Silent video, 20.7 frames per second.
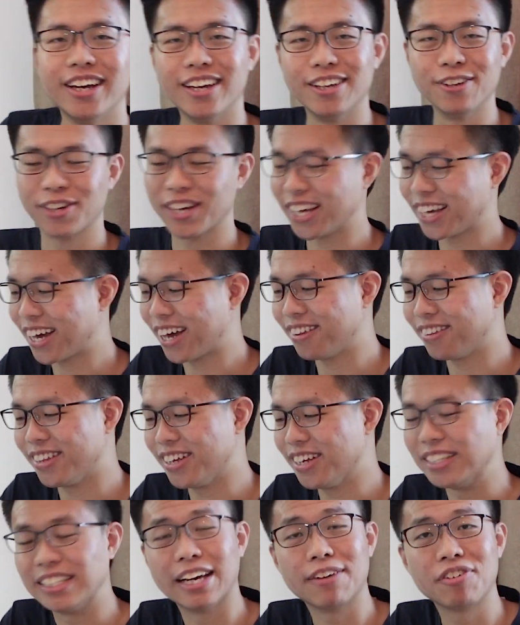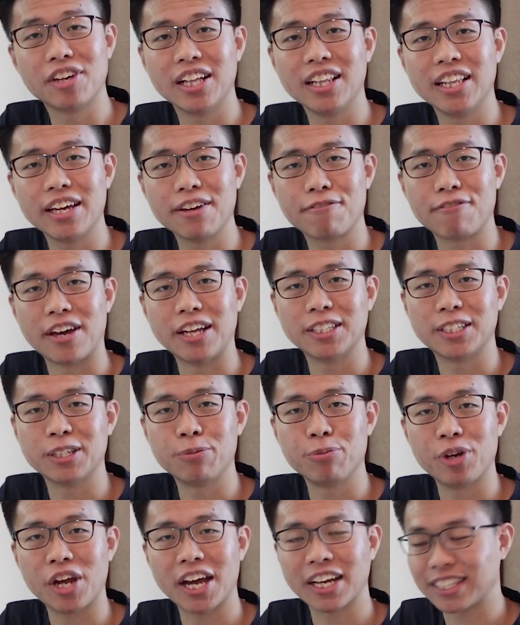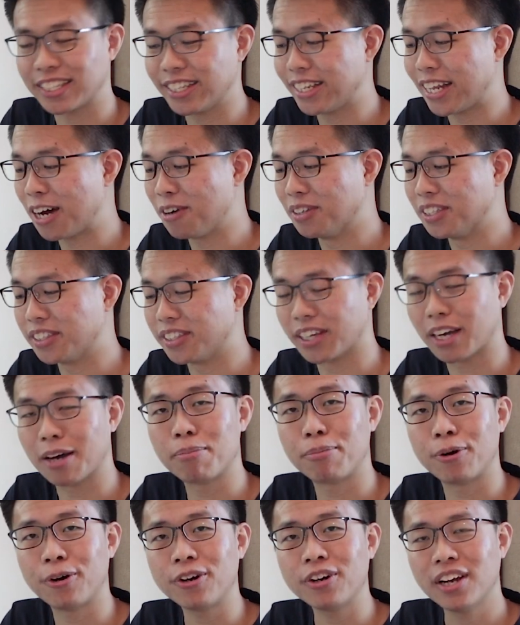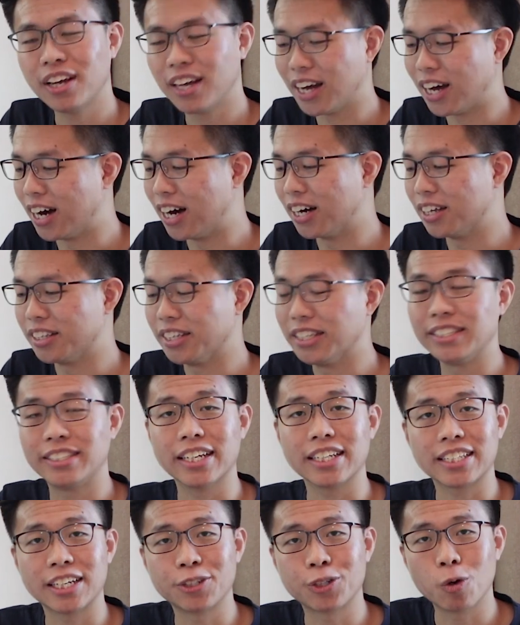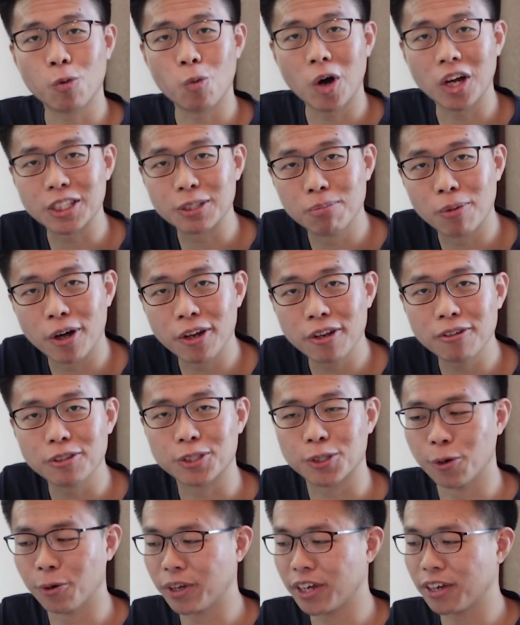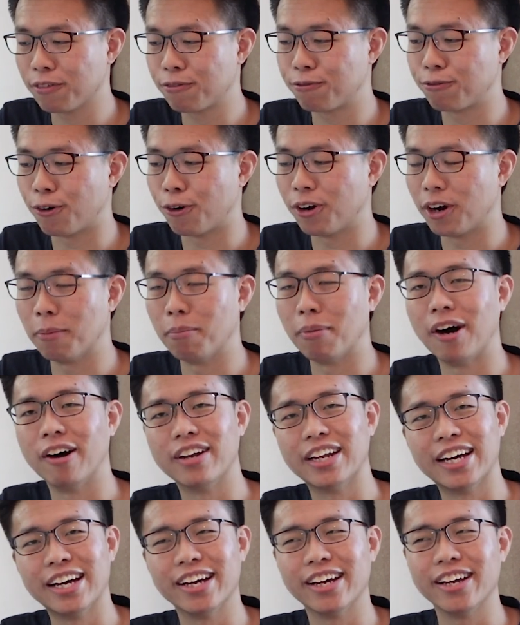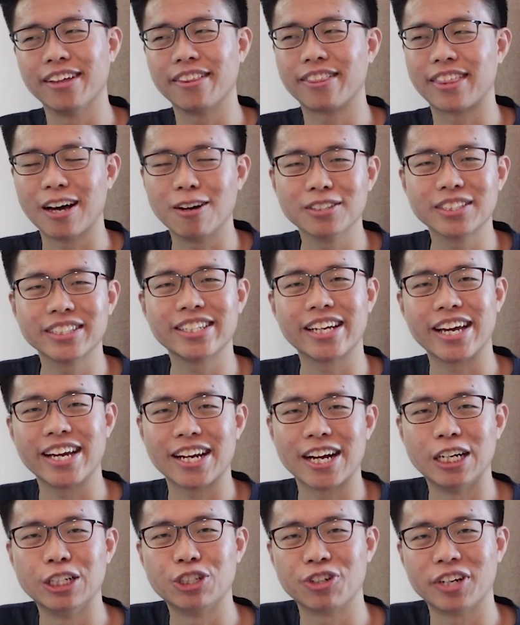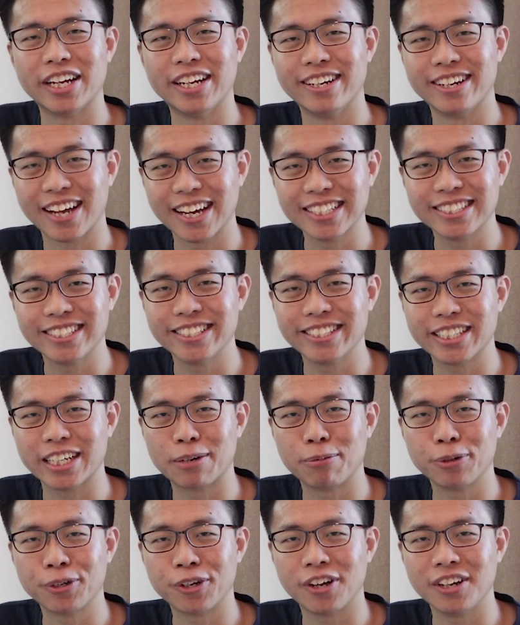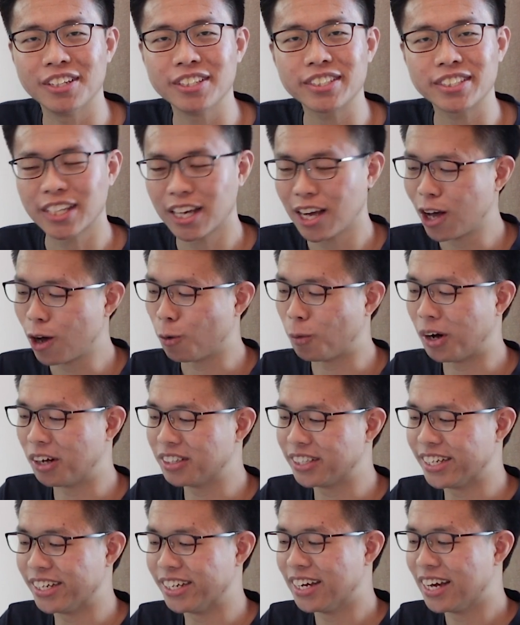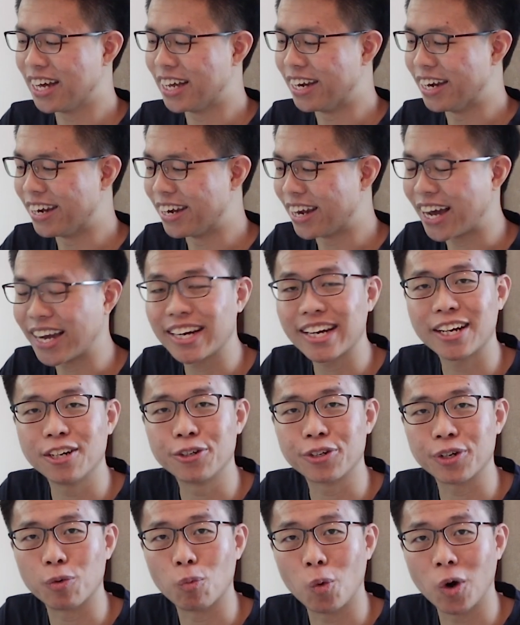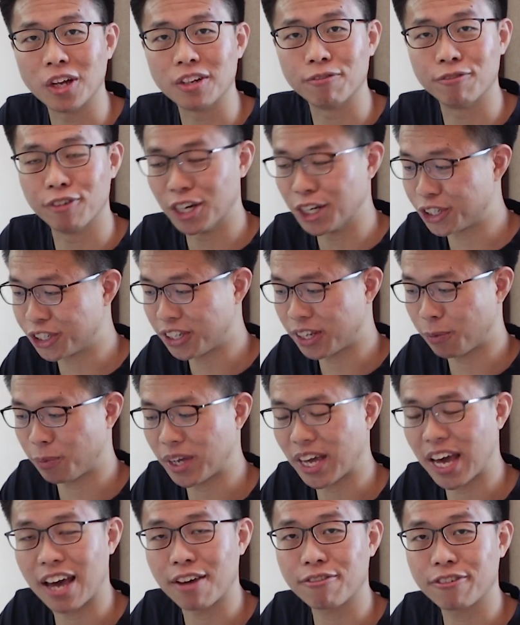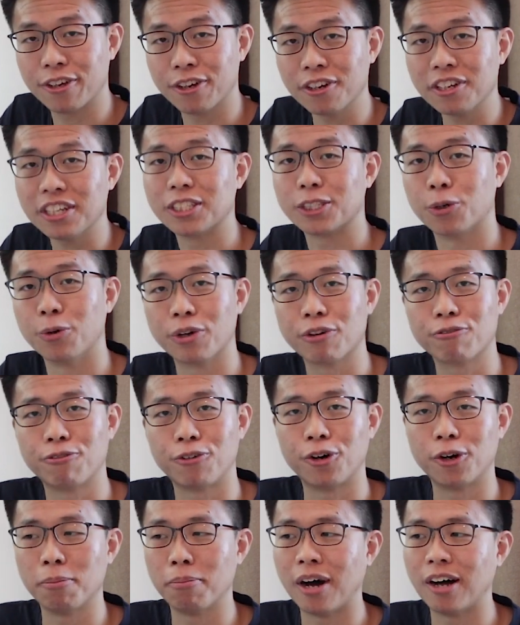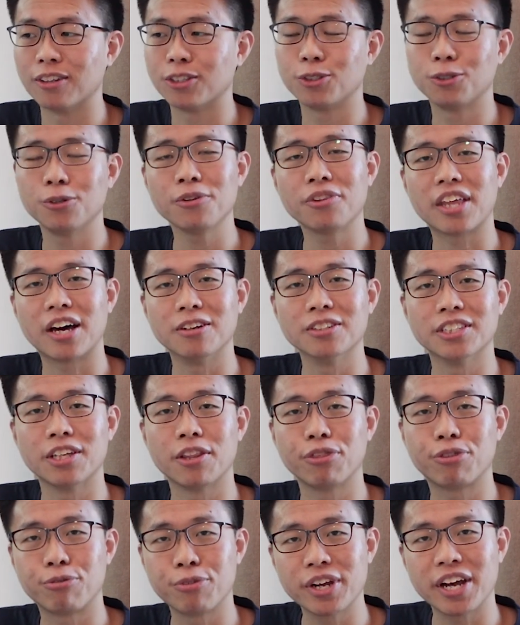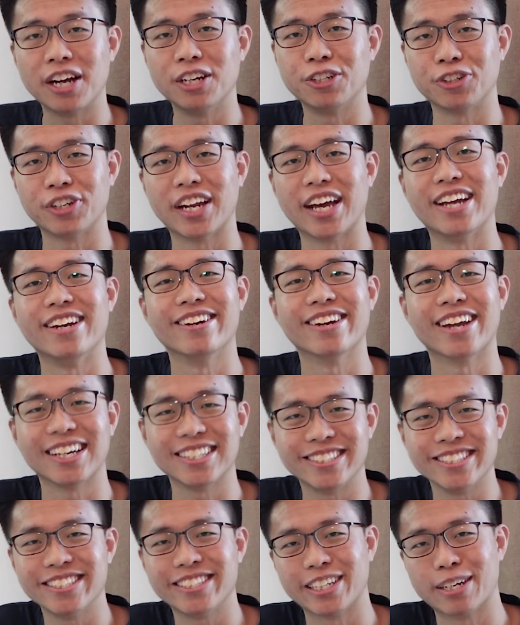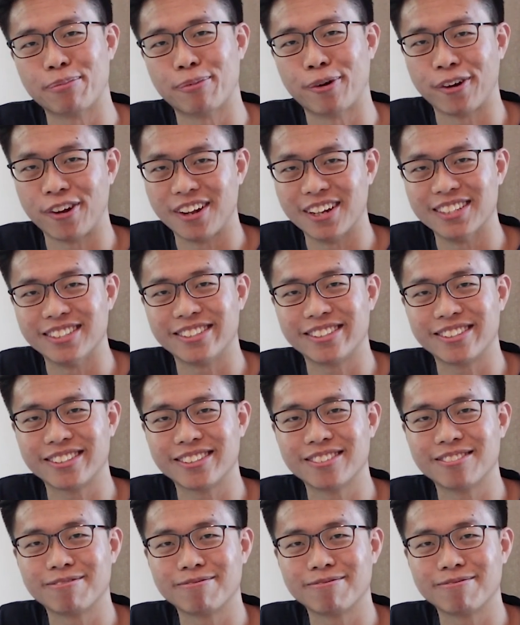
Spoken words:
You can get the Devialet Phantom Reactor now in Singapore. The 600 watts model is going for about $1,890 Singapore dollars, while the 900 watt version that we have here is going for about $2,390 Singapore dollars.